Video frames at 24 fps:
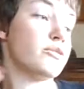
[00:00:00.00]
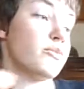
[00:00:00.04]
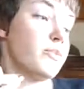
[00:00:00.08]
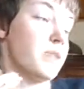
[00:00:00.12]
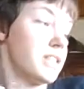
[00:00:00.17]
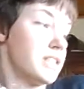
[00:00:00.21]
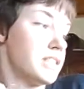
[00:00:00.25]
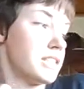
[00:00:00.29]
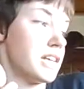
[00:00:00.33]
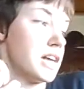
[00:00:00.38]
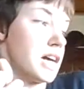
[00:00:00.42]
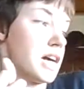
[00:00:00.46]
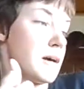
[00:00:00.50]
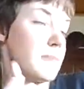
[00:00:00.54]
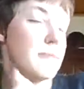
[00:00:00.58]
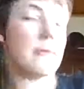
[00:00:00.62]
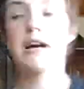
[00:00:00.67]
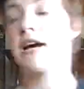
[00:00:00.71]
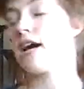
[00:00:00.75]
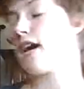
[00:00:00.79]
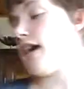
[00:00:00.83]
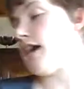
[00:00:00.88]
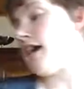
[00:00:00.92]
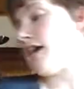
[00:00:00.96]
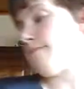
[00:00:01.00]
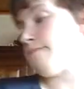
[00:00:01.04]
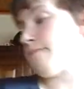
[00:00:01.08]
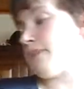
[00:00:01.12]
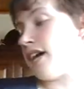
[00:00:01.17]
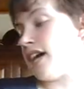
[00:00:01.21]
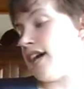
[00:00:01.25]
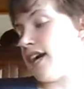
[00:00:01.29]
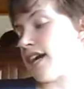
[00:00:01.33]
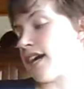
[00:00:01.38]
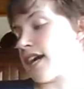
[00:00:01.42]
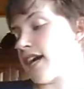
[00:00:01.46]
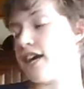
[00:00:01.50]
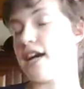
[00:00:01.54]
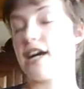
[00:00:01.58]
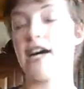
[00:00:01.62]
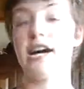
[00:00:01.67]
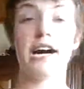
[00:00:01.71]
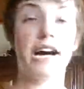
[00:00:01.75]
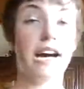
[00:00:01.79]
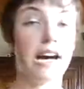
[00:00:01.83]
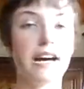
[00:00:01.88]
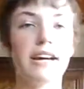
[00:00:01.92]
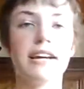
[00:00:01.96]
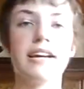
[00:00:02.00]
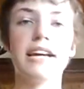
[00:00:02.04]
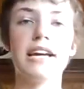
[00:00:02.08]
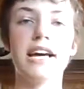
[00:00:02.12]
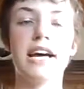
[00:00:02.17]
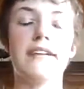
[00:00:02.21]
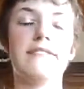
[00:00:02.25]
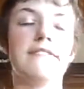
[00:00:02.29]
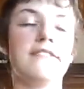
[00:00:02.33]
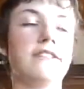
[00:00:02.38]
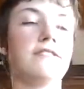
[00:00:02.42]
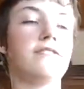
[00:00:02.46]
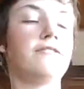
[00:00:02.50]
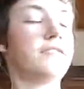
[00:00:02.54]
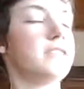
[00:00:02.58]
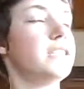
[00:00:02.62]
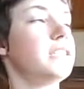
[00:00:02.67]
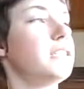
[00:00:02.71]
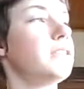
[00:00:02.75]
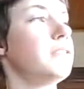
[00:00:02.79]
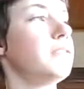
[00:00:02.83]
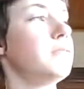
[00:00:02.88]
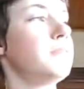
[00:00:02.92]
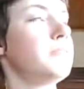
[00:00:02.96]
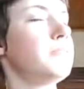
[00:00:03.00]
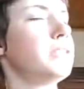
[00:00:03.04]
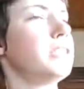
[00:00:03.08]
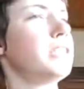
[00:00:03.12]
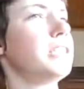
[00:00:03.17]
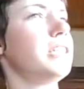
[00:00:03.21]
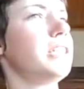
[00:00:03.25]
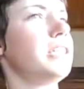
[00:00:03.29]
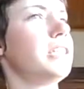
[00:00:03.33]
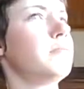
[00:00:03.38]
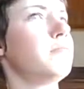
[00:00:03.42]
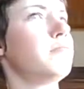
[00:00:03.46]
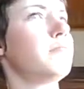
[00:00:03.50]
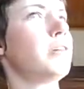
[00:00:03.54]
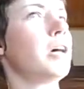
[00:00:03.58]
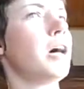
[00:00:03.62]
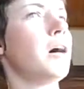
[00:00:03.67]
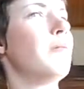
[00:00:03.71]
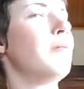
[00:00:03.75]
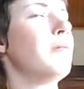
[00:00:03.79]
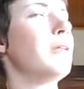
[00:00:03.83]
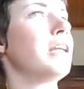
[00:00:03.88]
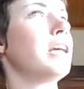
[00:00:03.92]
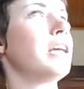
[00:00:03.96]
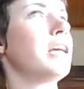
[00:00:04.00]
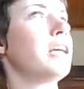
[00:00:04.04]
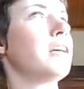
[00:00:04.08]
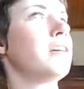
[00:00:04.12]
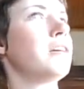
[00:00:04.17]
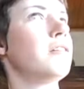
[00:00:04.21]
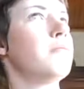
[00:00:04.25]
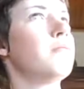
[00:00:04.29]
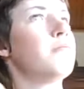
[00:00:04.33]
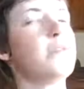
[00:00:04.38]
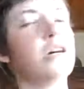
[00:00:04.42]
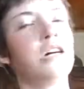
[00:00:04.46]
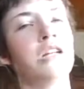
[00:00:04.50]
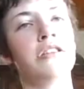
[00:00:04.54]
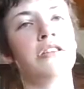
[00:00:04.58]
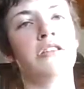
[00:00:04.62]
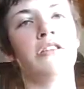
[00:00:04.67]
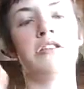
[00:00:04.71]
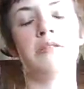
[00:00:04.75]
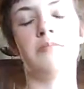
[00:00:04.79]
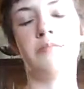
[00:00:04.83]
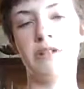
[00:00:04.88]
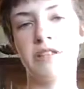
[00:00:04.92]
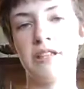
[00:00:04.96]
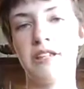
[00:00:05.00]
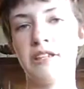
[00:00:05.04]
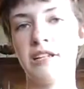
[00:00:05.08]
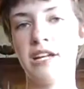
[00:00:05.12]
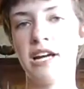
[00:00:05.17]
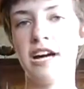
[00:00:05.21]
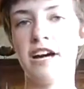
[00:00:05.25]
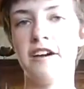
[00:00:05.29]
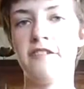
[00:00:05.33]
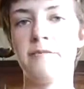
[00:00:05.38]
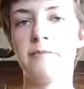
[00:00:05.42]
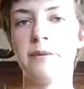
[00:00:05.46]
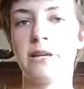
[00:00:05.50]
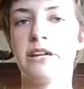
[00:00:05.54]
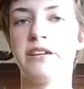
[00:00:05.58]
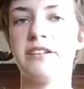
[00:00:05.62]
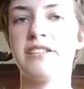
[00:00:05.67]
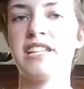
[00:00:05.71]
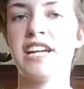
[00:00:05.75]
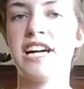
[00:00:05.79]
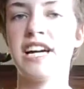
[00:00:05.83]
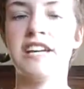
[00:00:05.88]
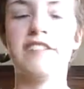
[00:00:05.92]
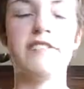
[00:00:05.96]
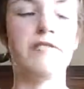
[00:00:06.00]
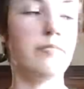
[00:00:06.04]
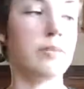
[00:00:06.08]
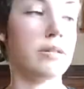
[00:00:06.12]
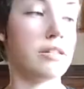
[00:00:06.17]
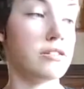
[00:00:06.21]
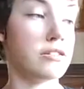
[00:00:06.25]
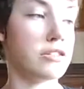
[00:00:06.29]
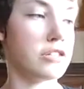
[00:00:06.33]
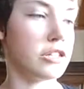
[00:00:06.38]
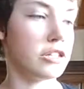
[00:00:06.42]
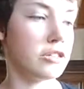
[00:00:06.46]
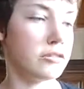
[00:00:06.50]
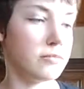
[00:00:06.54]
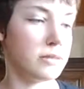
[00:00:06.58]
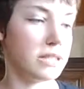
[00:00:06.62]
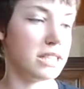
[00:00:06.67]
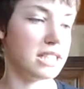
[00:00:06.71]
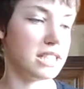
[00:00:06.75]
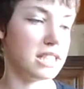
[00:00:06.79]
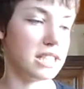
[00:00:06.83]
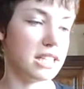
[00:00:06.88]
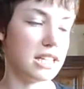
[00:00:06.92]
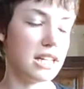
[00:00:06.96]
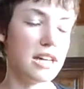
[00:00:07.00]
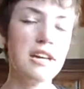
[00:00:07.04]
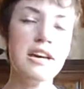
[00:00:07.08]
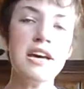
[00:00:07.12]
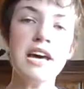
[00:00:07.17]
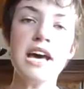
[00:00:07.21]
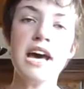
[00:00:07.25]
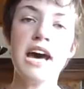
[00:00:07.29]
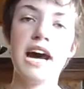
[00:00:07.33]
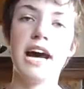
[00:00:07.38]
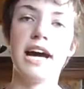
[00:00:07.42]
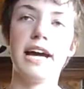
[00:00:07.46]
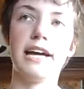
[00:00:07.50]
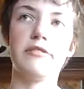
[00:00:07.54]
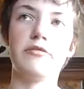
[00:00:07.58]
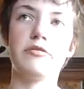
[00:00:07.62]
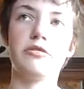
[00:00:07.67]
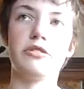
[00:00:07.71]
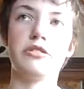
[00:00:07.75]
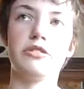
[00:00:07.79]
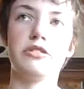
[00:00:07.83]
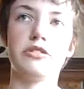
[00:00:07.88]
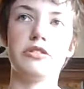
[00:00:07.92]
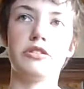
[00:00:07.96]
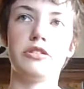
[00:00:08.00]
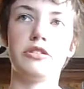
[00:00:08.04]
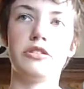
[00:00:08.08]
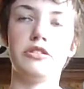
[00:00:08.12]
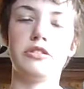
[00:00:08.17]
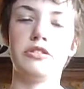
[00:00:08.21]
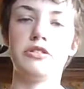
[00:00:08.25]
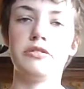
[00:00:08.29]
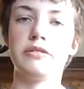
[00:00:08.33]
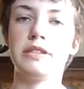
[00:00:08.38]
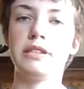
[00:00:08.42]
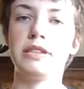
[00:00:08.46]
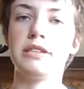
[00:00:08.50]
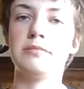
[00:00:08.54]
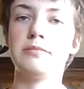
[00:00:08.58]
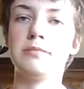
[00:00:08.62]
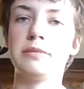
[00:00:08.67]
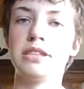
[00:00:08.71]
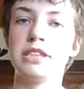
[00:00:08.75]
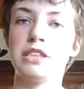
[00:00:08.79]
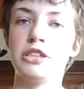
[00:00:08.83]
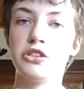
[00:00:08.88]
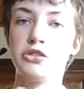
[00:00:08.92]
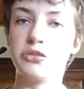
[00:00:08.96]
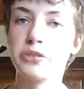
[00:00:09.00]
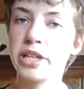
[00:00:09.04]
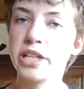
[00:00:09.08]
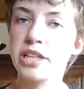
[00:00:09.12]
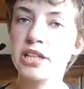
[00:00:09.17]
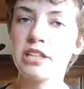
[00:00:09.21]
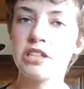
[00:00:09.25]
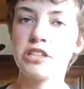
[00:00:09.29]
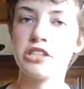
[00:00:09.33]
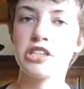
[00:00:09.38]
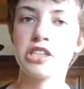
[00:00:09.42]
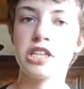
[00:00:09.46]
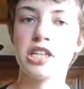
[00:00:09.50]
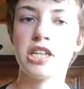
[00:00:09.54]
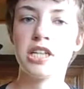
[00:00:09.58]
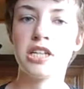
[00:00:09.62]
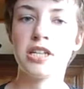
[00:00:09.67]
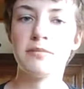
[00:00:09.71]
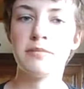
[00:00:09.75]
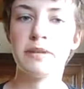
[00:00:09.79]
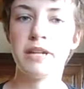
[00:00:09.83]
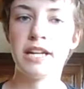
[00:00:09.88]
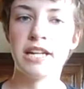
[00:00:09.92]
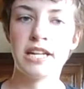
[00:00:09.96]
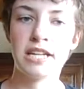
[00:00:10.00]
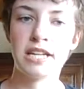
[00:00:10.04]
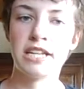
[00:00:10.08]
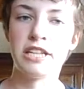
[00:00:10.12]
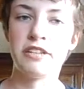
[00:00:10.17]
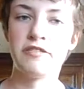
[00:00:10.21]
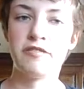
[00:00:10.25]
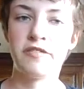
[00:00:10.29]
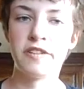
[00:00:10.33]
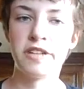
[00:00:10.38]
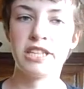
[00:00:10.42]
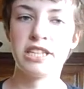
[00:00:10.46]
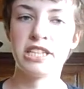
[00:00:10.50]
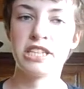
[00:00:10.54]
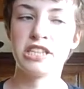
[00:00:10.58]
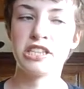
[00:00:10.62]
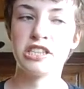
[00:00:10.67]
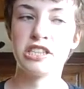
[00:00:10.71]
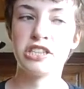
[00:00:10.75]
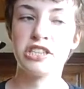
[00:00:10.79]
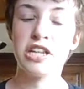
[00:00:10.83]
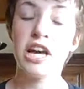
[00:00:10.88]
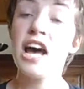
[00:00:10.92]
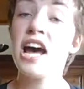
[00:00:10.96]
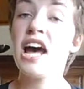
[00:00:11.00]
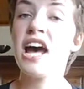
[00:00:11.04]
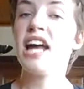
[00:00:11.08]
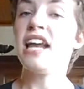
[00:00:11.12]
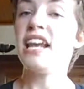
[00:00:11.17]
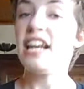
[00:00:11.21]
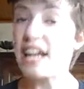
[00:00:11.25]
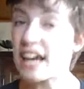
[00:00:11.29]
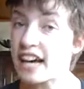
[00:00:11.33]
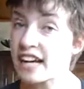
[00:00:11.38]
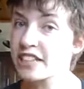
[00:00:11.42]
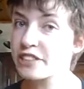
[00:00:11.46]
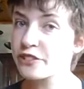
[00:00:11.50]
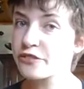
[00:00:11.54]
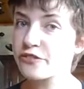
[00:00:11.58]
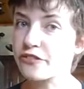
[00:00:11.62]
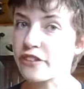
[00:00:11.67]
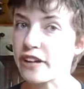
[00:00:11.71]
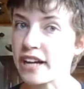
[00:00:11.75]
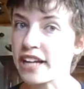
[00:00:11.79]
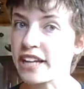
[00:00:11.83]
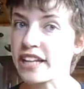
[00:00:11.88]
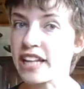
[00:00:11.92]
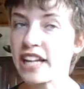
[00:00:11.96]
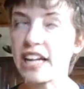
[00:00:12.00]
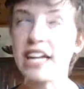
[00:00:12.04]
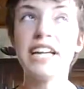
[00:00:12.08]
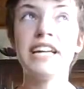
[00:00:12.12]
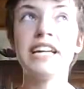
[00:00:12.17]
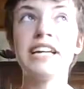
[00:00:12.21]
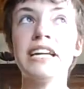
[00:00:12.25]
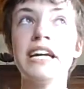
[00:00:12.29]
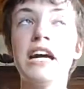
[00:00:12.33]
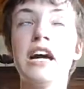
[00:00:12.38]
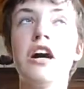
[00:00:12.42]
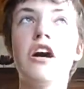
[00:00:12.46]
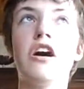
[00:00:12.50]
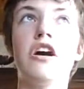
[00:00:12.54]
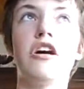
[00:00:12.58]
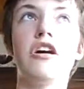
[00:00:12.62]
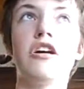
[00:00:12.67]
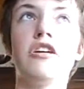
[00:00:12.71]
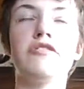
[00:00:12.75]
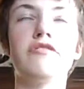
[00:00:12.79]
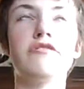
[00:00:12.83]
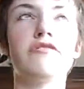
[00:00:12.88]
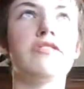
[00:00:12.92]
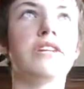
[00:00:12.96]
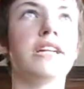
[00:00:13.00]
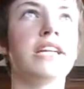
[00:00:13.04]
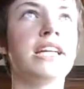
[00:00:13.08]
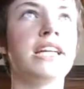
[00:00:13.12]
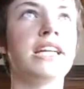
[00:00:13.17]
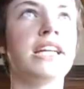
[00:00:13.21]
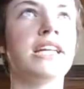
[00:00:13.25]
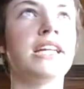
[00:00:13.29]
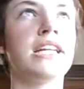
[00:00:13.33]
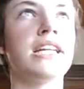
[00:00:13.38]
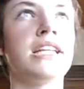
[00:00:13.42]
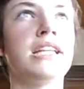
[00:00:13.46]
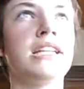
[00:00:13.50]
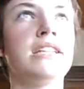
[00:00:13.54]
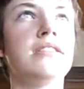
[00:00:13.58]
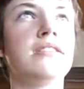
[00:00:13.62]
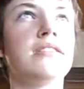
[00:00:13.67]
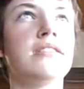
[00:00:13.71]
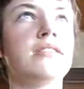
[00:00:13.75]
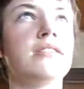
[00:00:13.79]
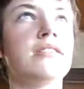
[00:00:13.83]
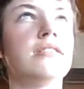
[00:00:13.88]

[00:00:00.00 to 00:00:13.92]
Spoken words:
guys, what's up? I'm back. I haven't filmed in probably a month and a half because I've been so busy. I was doing my training job and it finished last Friday, on Friday,